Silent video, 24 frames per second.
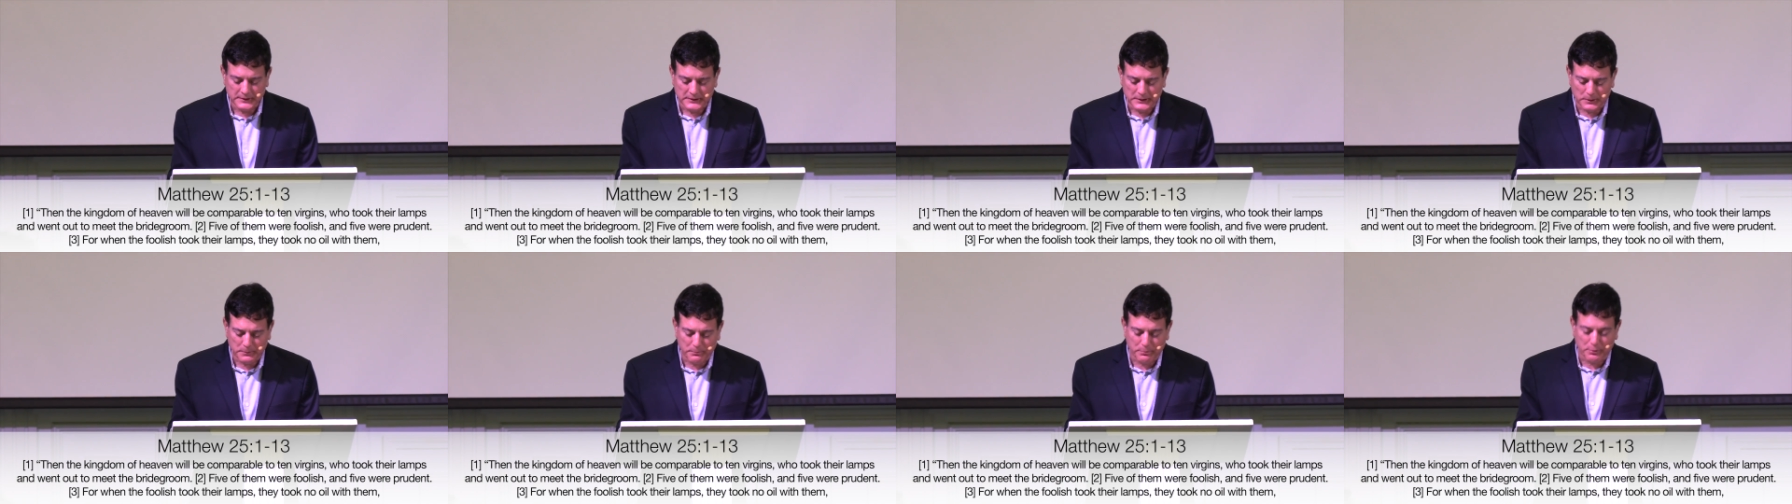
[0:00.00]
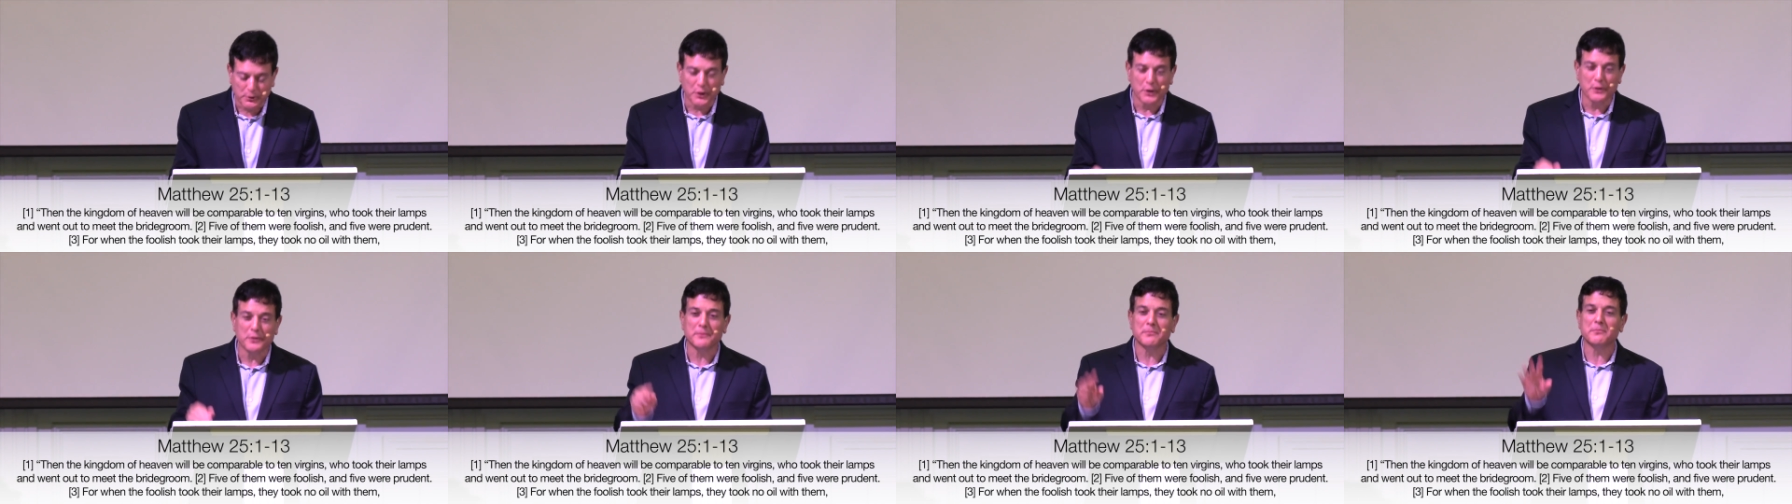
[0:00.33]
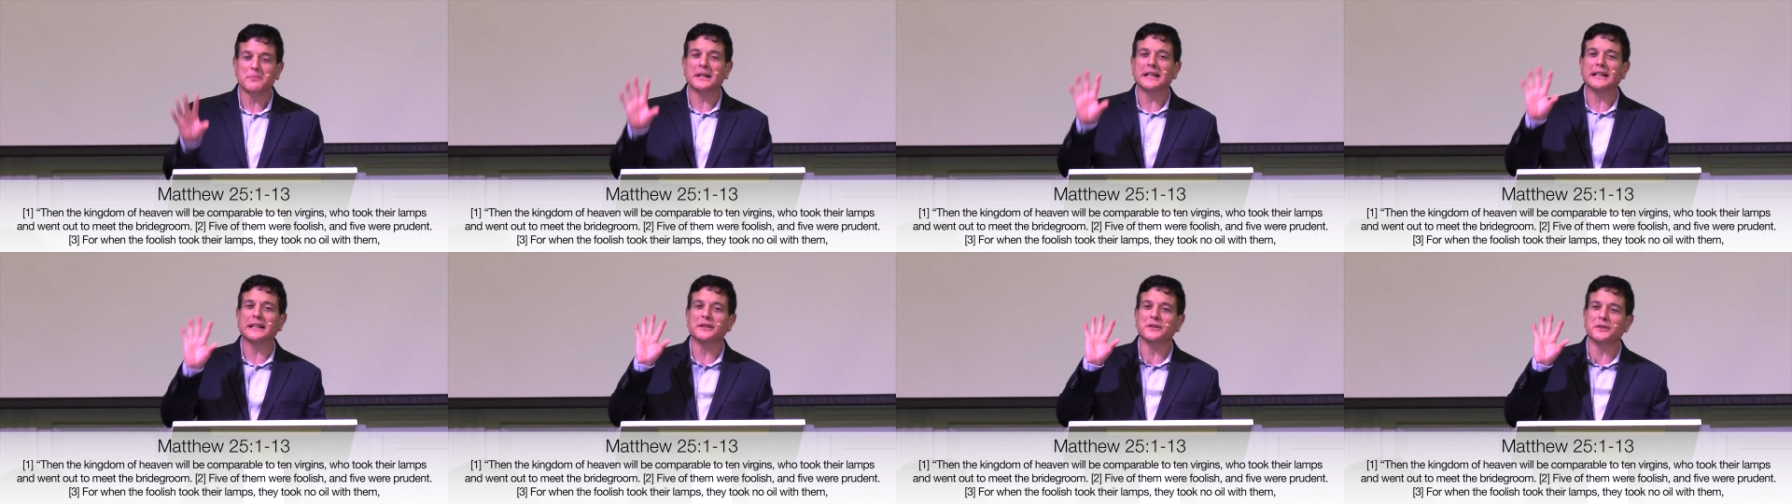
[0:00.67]
And prudent
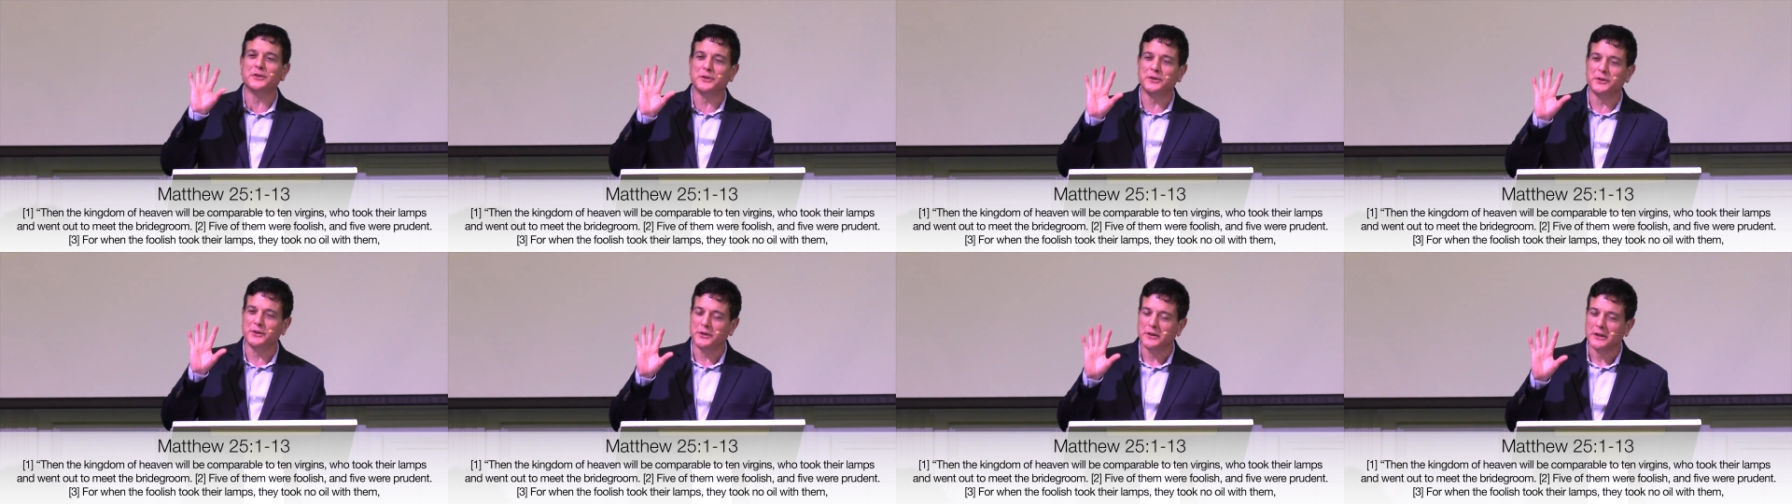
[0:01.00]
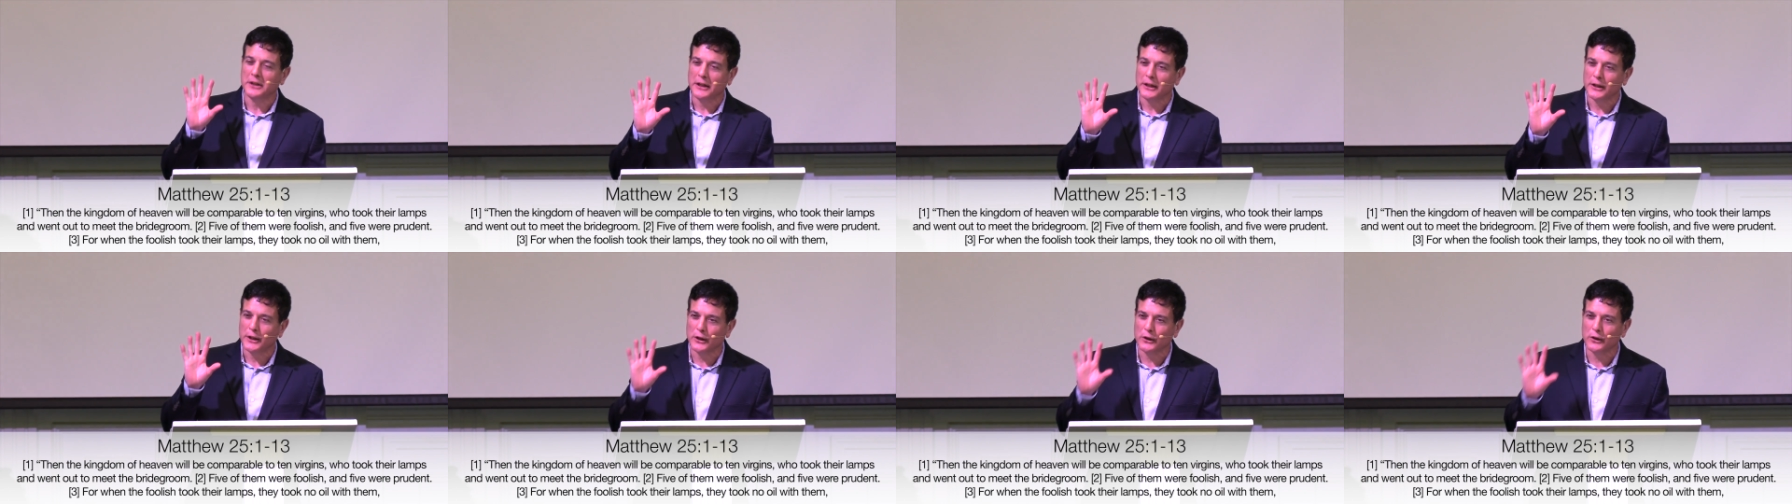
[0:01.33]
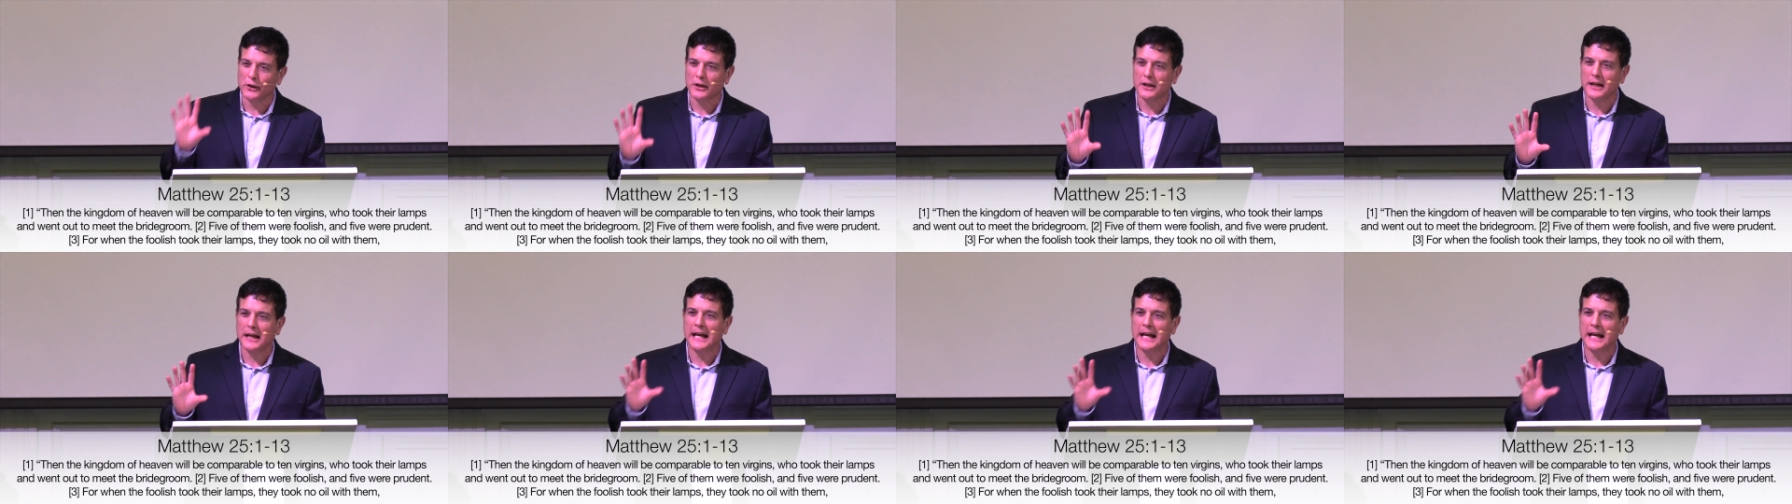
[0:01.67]
means you look